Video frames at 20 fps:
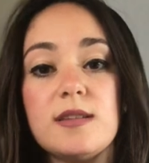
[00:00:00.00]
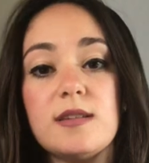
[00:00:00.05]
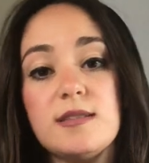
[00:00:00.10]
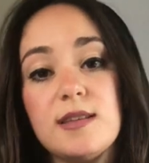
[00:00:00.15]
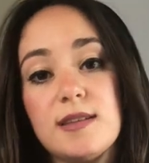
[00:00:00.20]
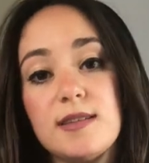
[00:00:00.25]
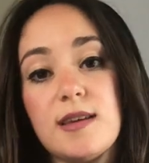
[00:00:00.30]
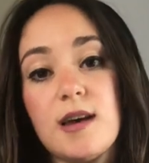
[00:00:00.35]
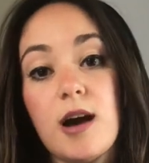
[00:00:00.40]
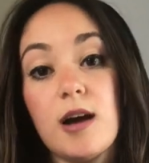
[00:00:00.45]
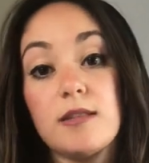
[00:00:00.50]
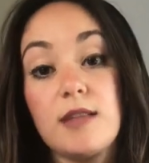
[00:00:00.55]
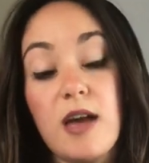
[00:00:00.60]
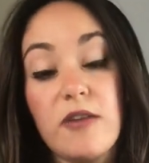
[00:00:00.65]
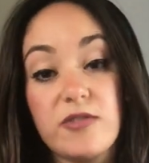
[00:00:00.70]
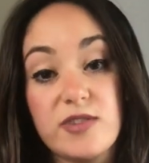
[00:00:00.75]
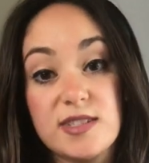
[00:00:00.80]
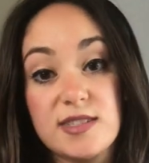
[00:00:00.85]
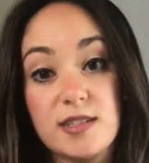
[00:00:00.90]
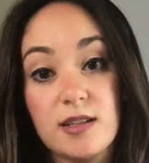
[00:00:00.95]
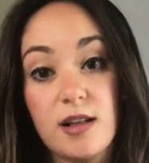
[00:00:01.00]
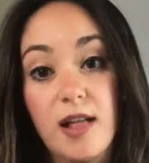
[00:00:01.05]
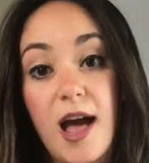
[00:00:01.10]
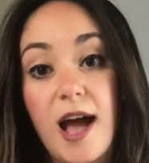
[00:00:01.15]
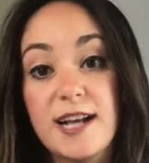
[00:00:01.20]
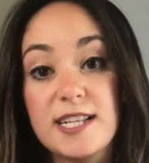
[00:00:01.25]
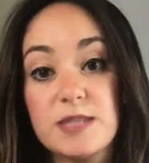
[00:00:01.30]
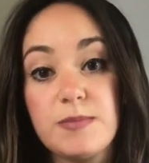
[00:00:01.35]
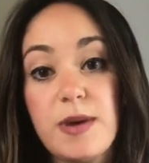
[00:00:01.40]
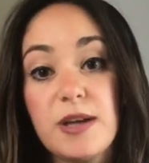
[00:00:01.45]
into detail on every single
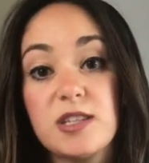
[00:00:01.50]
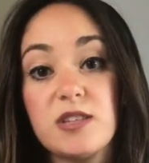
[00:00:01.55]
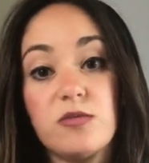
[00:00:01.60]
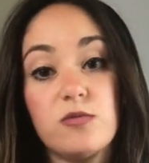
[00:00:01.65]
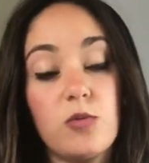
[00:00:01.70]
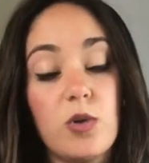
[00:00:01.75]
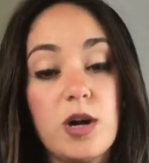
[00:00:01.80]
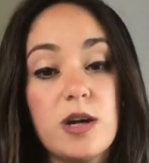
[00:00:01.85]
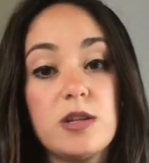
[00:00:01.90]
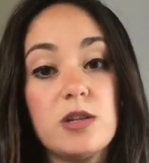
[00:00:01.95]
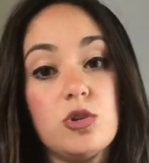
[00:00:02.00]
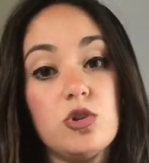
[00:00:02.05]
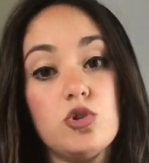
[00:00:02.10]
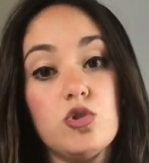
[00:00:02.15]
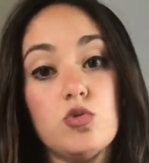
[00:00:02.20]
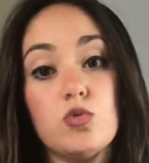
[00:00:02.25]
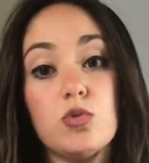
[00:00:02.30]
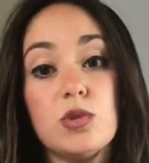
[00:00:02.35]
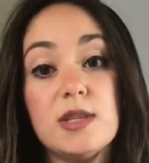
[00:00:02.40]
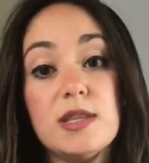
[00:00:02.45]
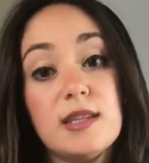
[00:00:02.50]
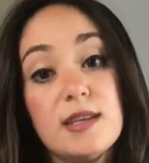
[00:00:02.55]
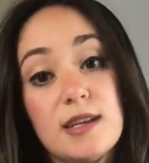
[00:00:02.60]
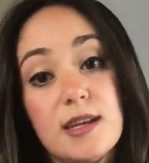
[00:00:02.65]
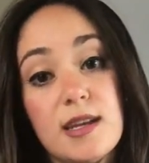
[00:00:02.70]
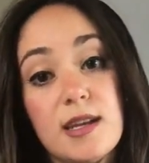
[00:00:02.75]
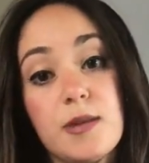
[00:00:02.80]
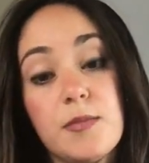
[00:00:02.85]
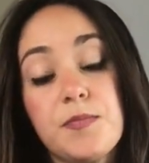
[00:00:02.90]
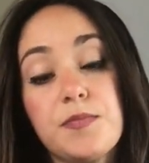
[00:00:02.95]
aspect of what you would
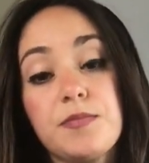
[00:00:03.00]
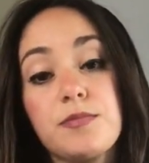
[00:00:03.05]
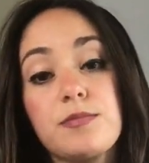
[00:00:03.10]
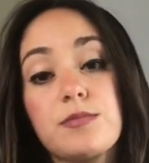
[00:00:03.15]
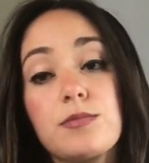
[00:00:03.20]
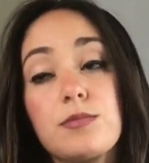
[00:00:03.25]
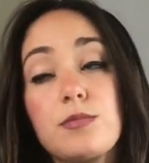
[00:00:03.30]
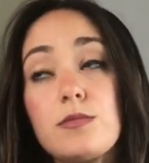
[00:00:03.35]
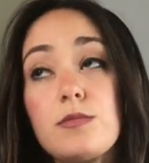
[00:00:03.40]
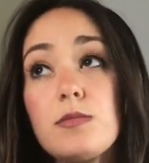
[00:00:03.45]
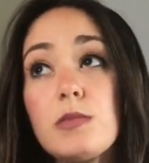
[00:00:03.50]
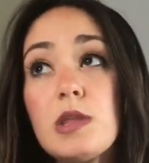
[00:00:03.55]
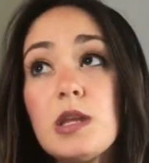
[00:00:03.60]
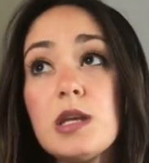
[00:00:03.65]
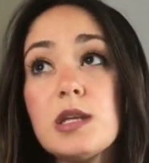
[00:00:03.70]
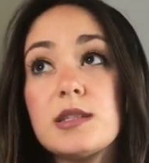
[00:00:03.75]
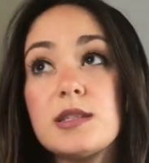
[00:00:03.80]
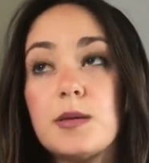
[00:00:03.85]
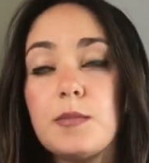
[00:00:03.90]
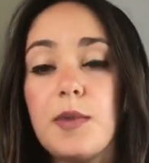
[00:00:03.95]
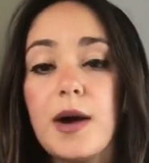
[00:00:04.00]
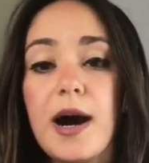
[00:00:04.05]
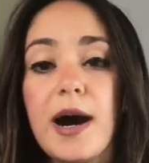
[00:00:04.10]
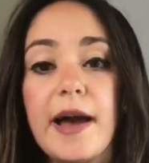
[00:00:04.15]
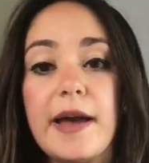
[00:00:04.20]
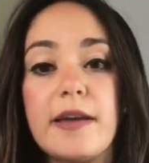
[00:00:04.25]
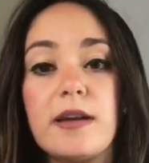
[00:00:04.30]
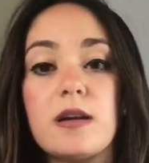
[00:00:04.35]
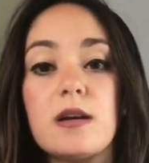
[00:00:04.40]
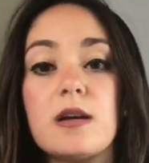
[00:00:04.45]
need to
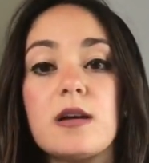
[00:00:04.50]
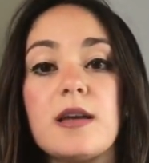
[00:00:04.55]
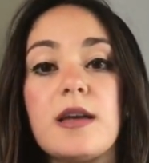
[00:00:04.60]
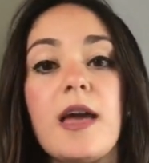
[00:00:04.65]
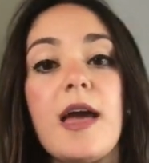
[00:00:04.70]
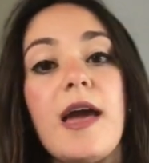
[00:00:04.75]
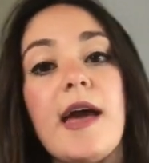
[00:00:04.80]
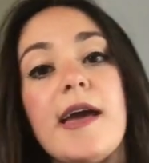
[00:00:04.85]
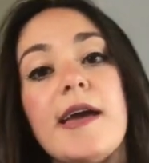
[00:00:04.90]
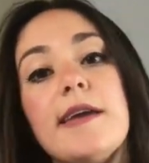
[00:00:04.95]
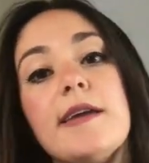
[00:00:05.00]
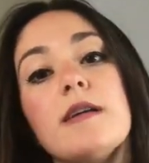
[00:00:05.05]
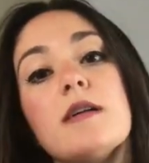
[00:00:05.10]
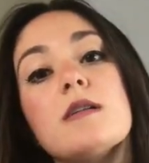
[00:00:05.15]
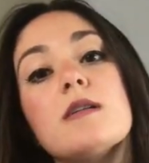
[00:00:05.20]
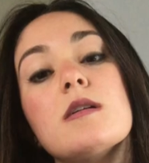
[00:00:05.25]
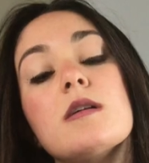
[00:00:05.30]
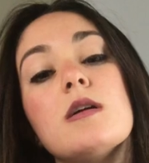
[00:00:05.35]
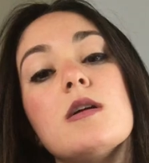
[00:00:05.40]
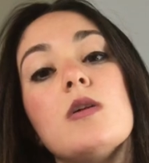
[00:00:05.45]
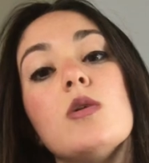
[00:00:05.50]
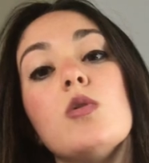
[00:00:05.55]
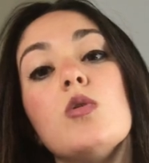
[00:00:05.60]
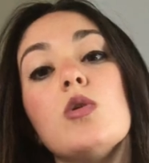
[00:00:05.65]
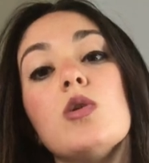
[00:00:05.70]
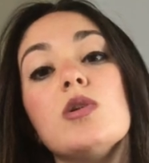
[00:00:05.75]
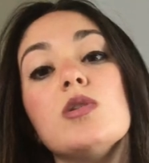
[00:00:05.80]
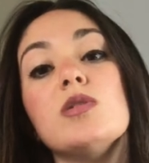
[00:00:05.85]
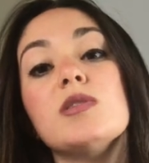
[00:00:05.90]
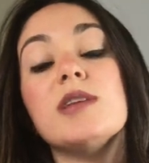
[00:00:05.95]
buy a
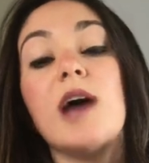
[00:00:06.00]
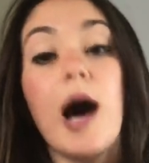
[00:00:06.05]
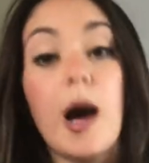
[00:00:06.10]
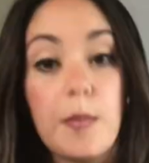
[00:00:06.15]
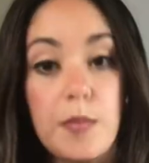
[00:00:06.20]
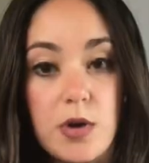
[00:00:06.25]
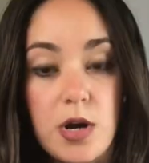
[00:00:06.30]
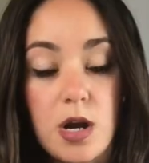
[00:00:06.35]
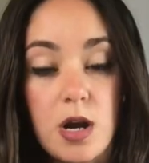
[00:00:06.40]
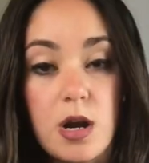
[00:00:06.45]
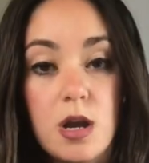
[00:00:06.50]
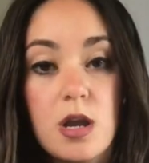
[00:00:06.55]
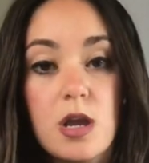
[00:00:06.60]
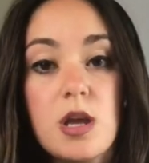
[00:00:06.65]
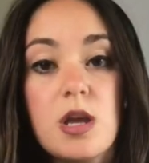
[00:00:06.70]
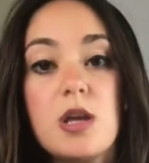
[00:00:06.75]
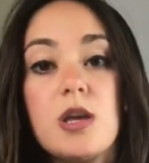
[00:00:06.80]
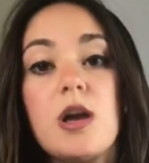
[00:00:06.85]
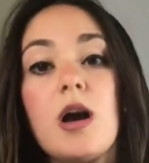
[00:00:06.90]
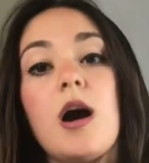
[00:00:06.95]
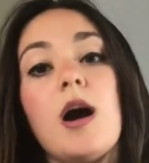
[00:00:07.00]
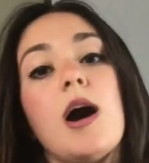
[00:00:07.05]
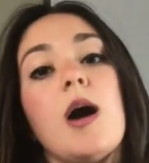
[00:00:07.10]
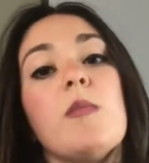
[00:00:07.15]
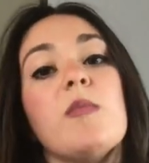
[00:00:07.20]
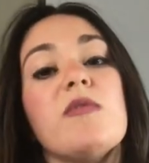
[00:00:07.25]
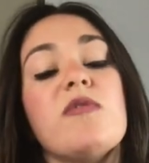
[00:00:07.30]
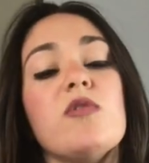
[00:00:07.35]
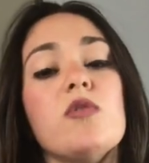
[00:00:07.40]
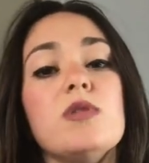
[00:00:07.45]
topper.
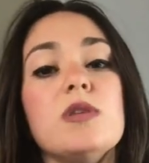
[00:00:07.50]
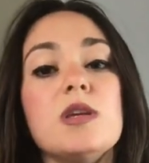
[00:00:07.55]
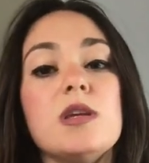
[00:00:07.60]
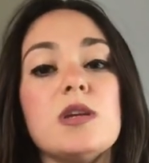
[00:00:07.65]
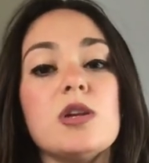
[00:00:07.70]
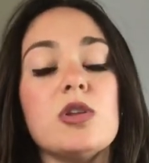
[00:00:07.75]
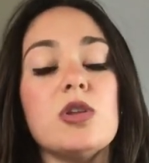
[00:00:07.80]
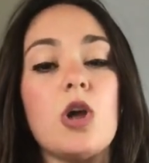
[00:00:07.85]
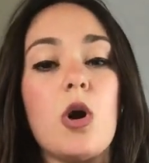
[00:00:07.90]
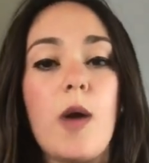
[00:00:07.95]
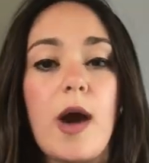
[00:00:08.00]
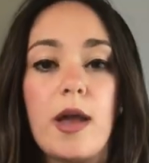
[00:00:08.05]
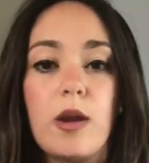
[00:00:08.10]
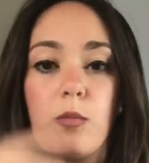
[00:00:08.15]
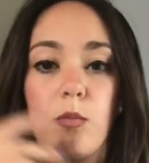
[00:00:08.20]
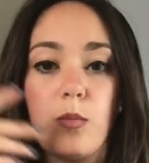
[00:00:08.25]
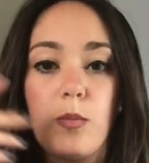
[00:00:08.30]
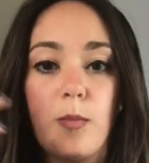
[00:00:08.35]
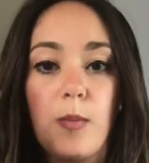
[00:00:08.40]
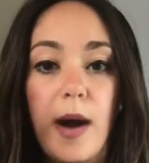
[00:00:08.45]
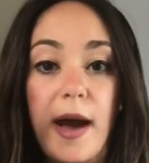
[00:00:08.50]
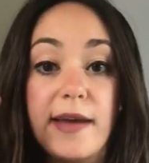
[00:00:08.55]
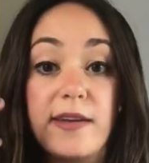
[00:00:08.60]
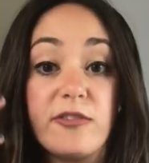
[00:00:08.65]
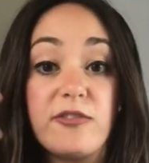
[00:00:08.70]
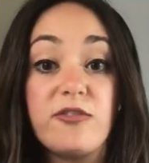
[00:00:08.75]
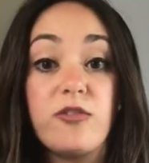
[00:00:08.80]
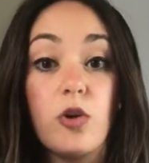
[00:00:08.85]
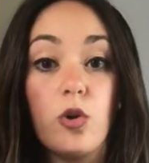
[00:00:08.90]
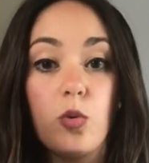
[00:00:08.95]
If you need to know how to buy
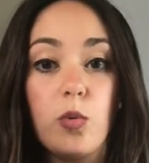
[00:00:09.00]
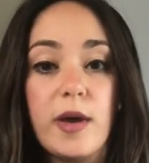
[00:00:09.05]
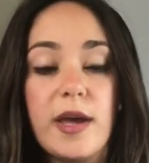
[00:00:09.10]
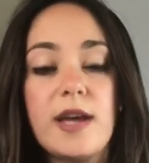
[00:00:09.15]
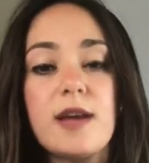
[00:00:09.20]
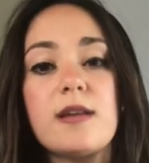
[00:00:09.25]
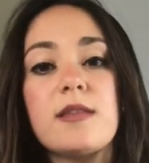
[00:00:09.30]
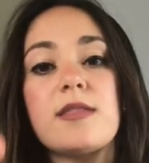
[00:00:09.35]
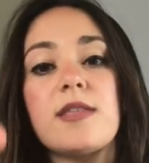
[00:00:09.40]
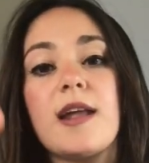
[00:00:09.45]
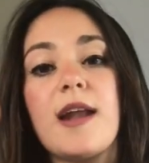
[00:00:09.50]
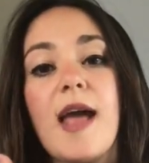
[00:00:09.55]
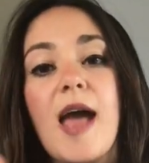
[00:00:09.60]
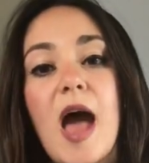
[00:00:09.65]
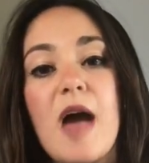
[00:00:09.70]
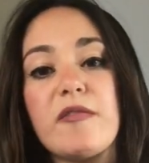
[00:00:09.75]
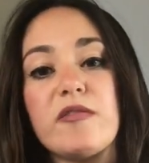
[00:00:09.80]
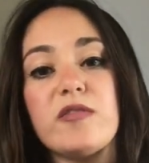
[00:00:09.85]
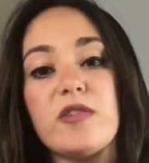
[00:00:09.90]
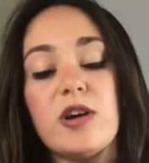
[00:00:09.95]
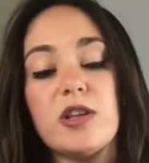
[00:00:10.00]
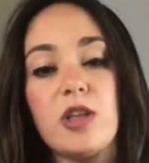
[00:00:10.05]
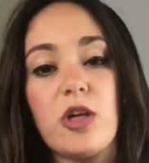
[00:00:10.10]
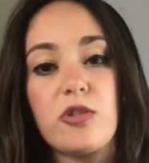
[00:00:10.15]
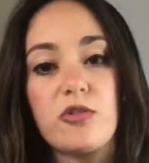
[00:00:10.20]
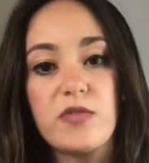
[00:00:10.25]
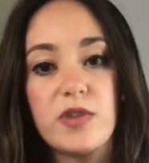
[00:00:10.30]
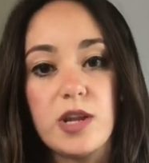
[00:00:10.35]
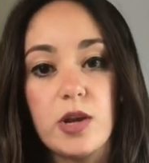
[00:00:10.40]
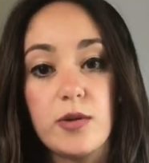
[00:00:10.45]
a full wig, then I have
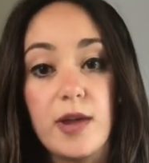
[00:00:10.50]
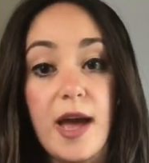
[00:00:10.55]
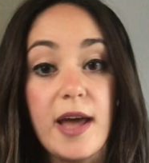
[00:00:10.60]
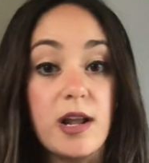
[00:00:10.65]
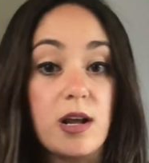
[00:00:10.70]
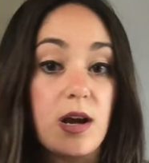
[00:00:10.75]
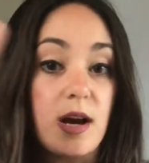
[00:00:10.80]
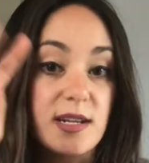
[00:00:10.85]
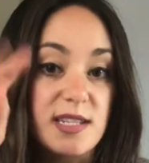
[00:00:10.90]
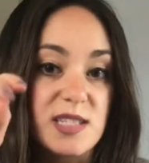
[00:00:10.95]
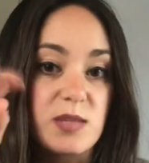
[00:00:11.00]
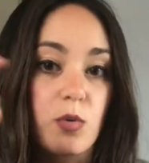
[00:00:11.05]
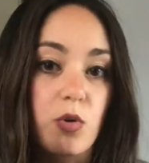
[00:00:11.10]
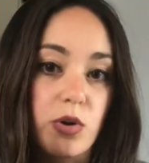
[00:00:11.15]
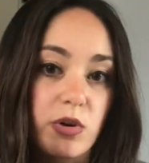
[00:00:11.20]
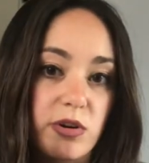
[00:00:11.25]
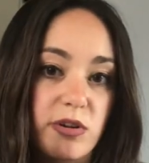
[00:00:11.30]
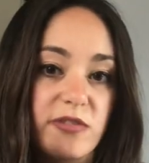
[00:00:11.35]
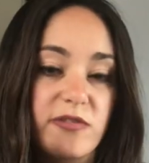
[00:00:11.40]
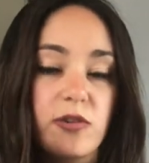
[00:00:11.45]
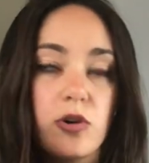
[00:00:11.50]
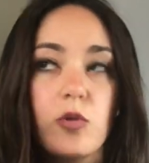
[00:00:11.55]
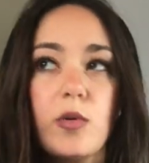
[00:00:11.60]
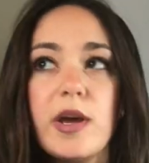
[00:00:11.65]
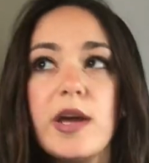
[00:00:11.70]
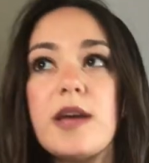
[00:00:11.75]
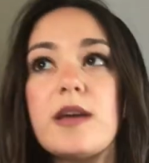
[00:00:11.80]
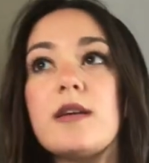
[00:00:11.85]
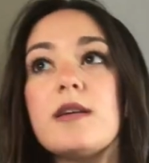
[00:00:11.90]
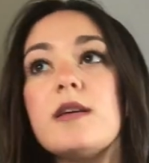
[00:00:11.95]
another video on how to custom order a full
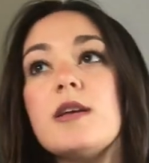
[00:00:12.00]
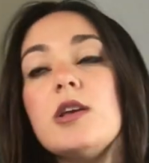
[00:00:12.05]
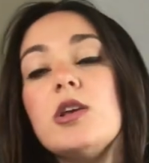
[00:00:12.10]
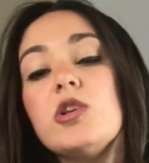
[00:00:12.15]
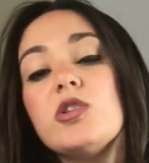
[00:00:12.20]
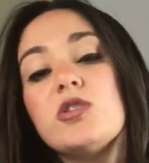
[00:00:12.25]
wig.